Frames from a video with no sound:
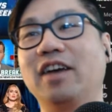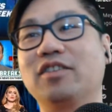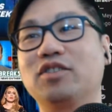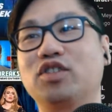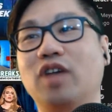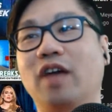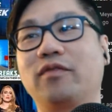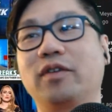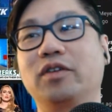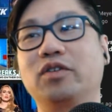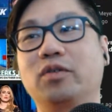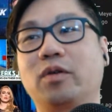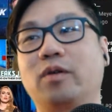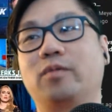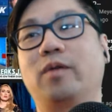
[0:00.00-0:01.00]
other software
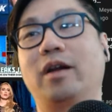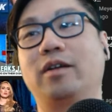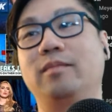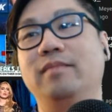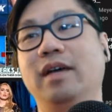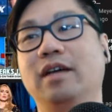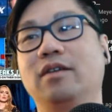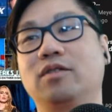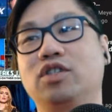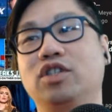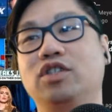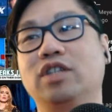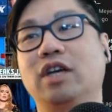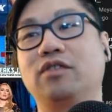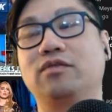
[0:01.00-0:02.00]
you could recommend or
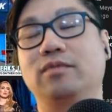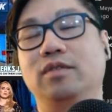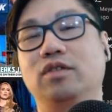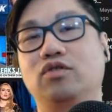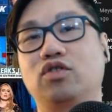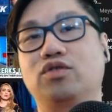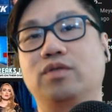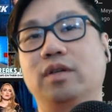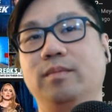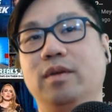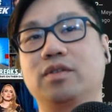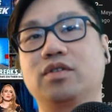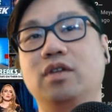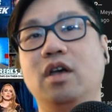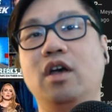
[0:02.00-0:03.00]
suggest for new
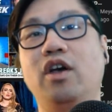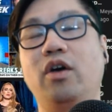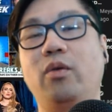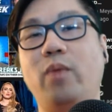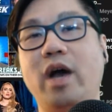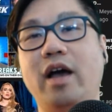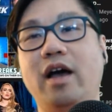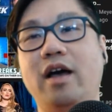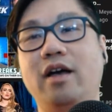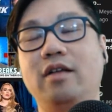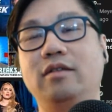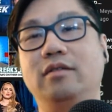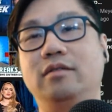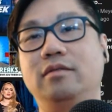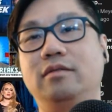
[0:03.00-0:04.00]
streamers?
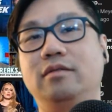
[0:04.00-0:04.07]
Well,